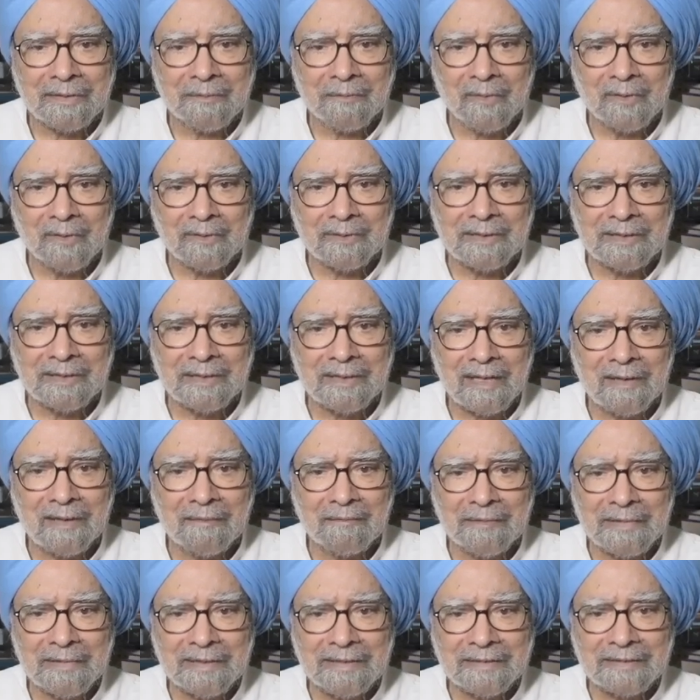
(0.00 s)
The Modi
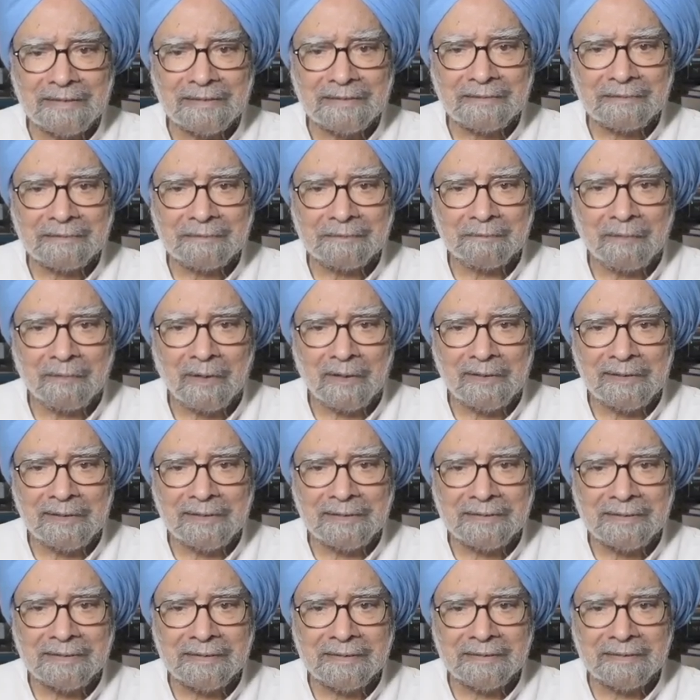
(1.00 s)
government's
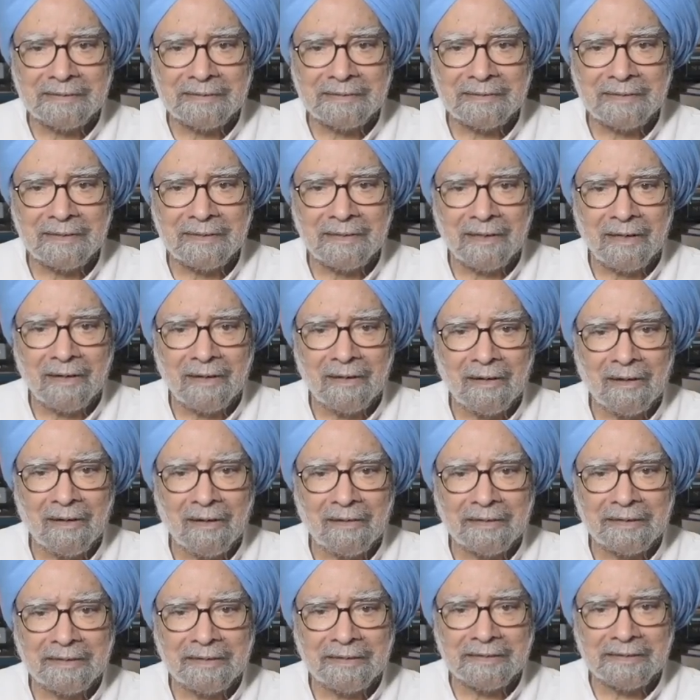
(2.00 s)
policies
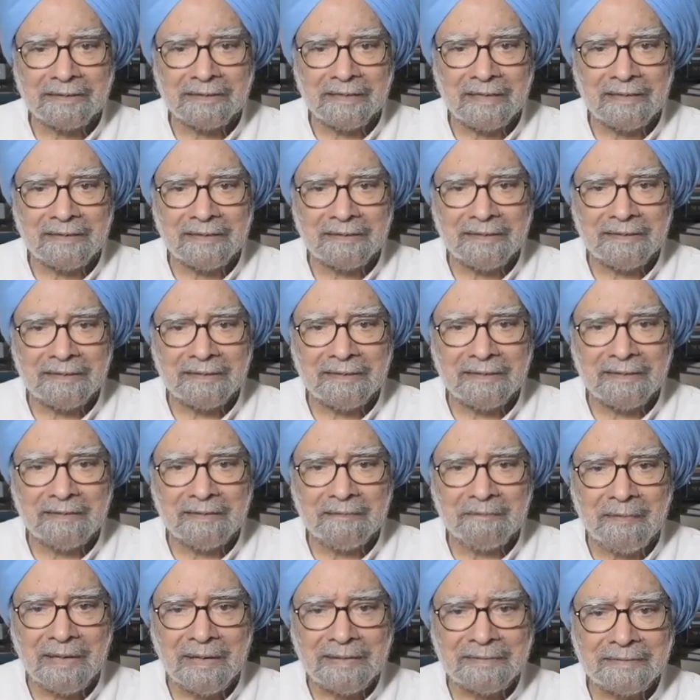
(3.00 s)
are resulted
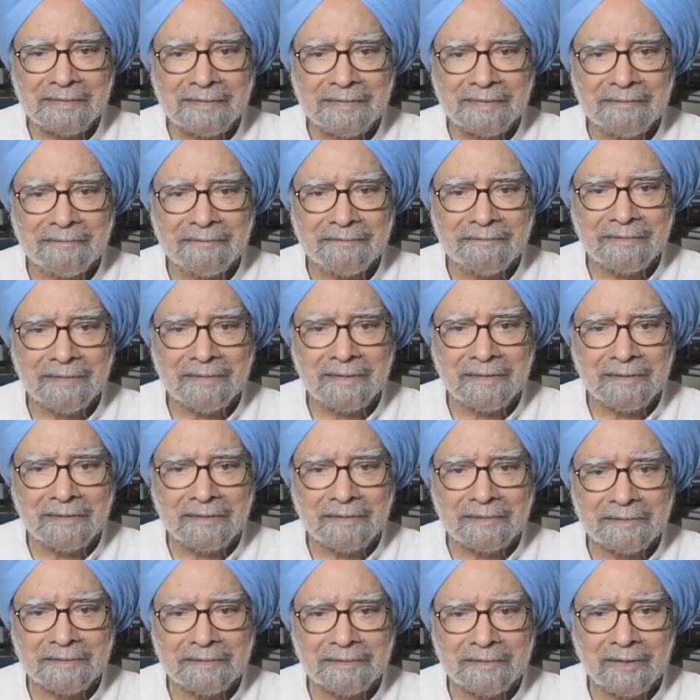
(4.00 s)
in massive
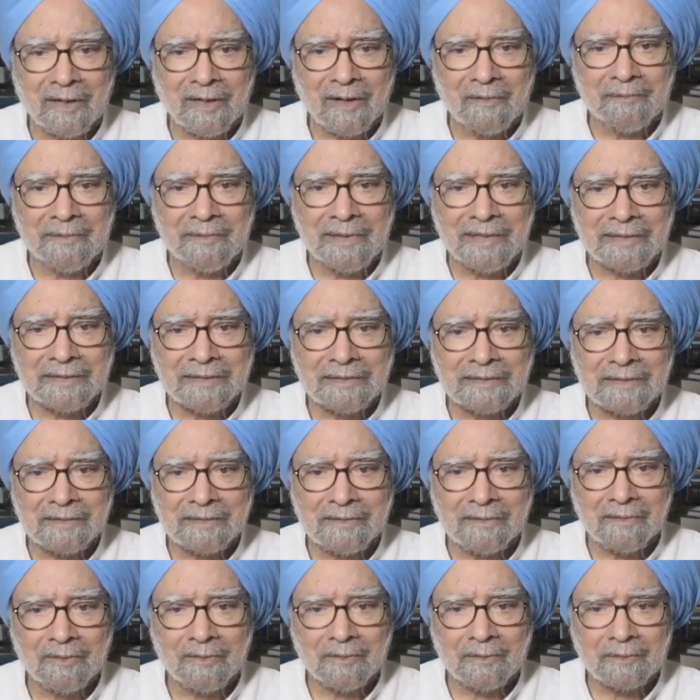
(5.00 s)
jobless
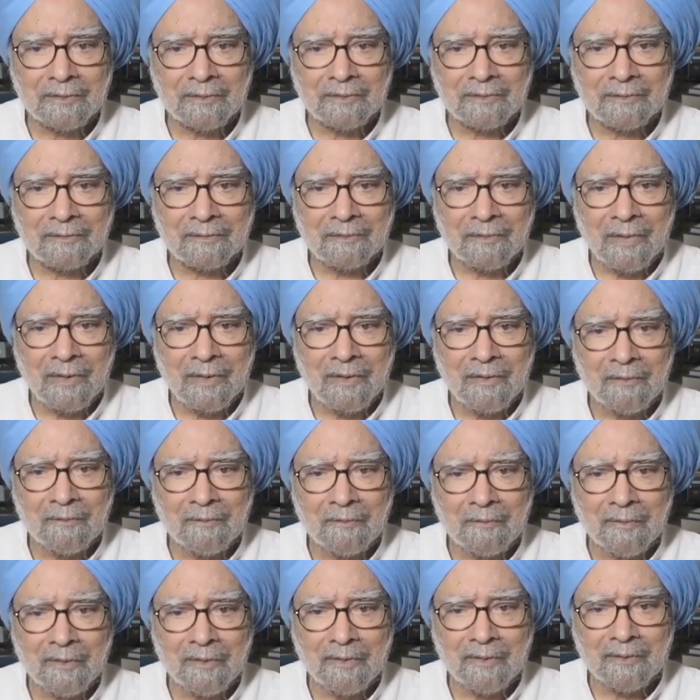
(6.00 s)
growth.
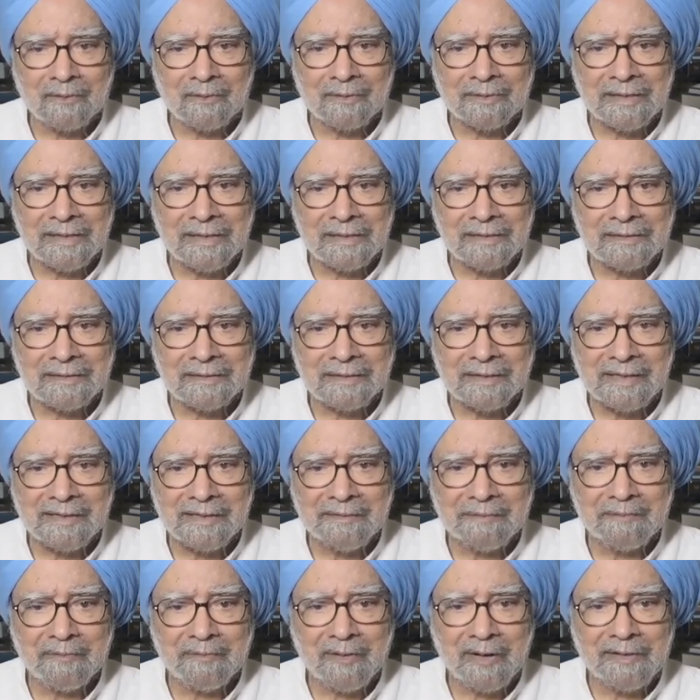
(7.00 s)
More than
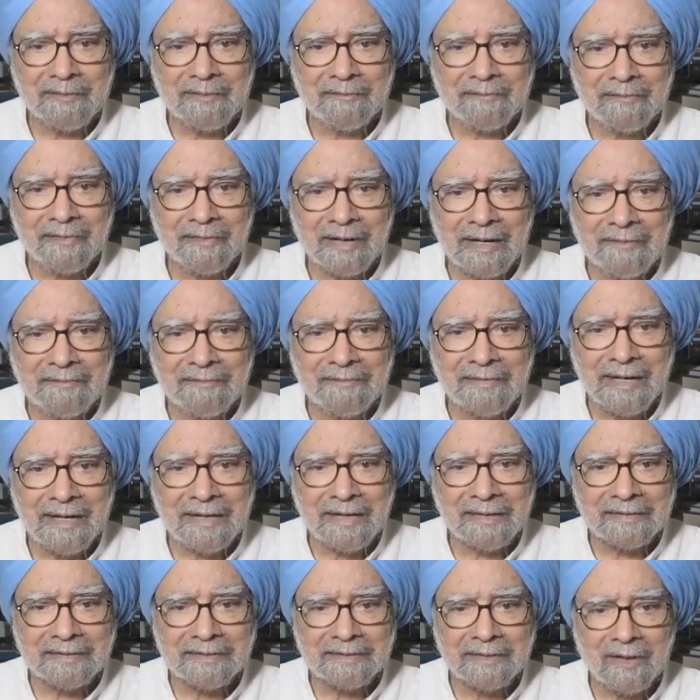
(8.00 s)
3.5
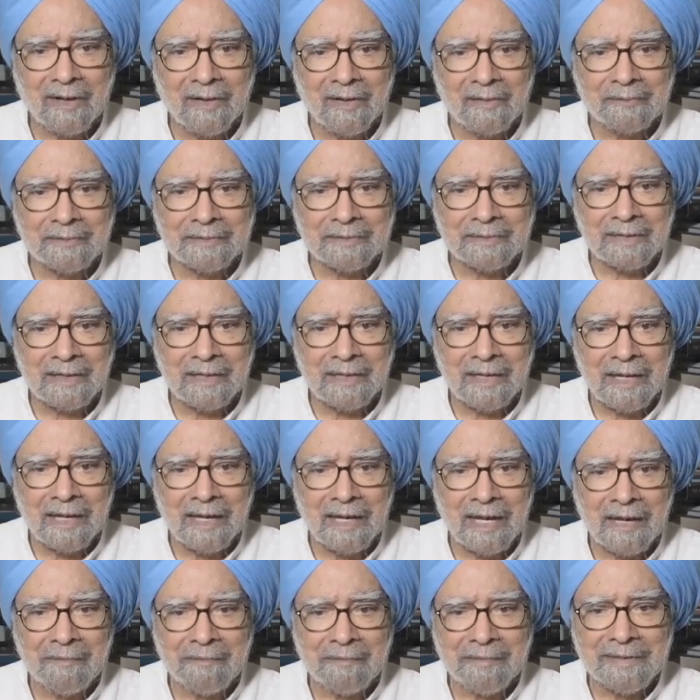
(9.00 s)
lakh jobs
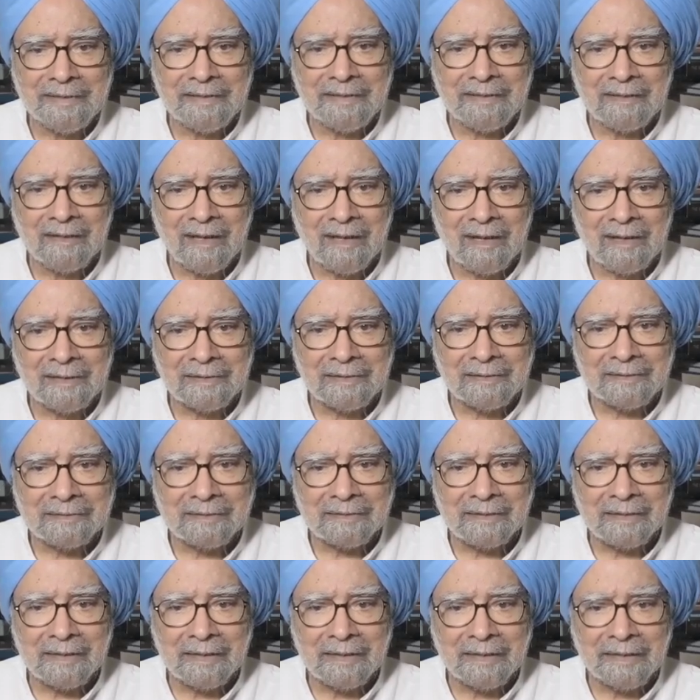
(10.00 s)
have been
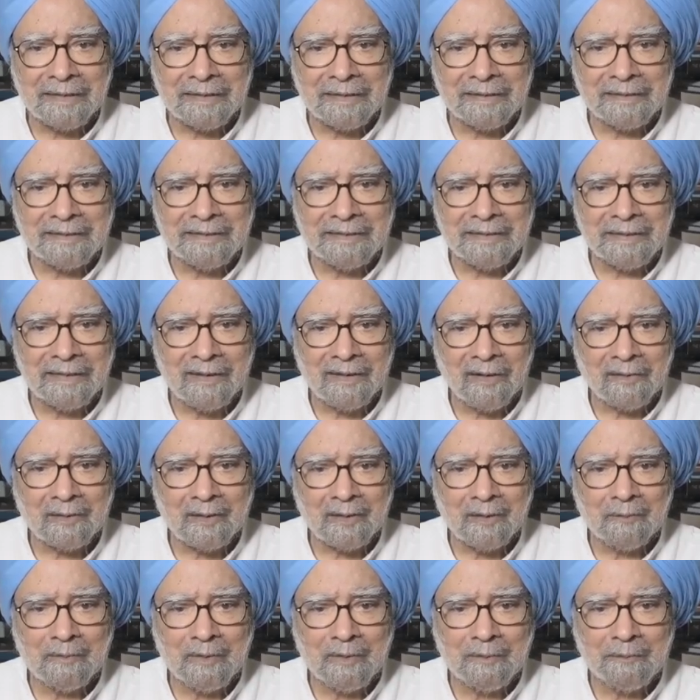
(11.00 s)
lost in the
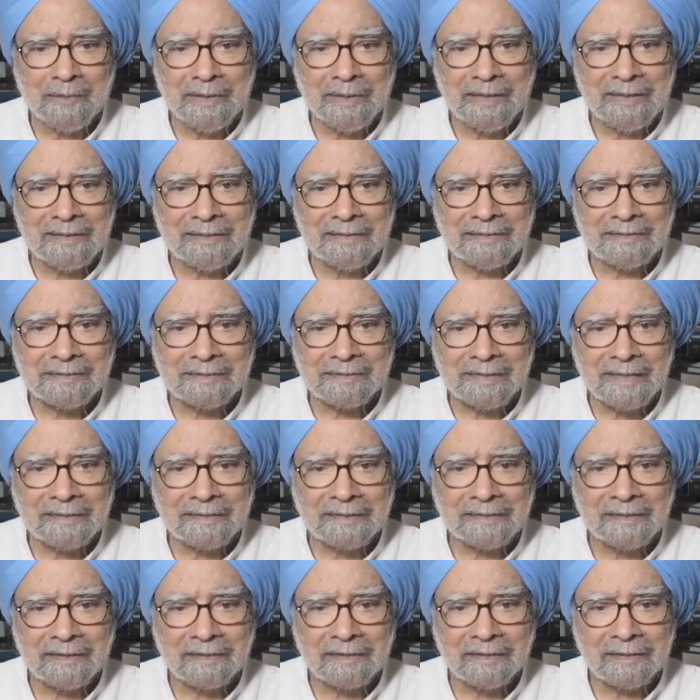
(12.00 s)
automobile
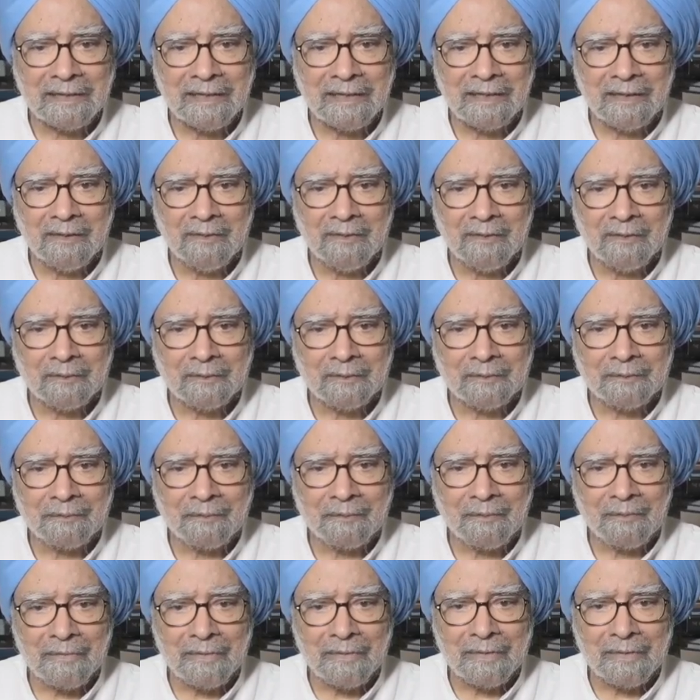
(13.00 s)
sector alone.